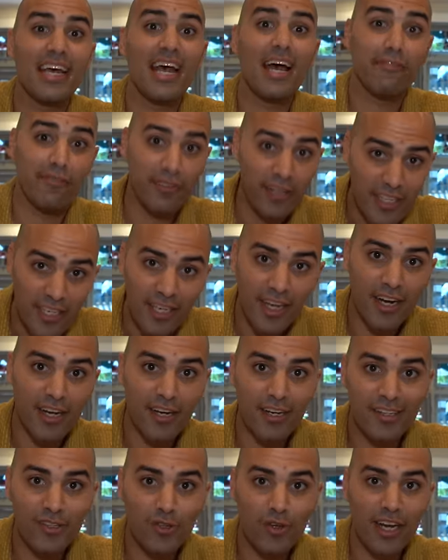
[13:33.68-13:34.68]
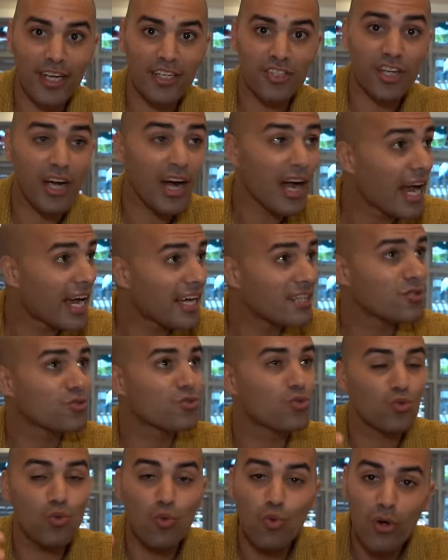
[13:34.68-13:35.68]
they have here in Indonesia and
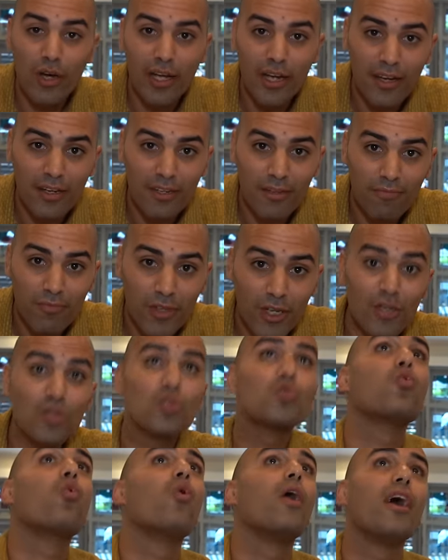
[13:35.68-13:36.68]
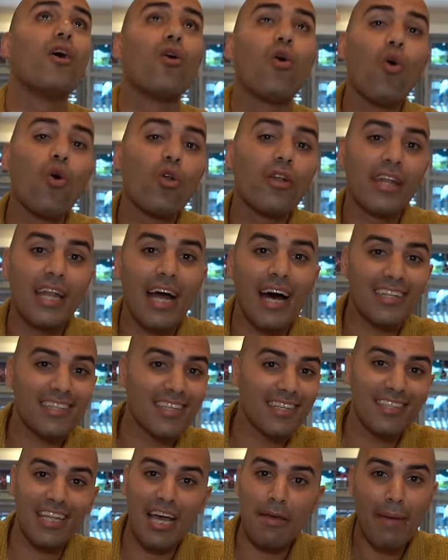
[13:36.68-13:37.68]
took it to a whole
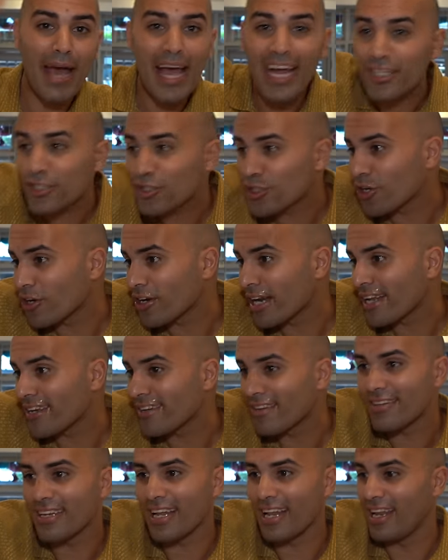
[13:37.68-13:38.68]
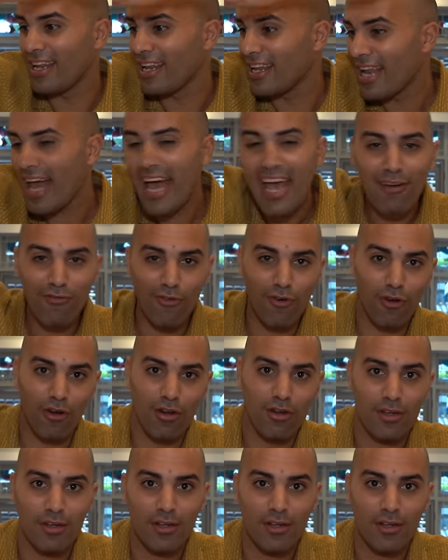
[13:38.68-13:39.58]
nother dimension and level,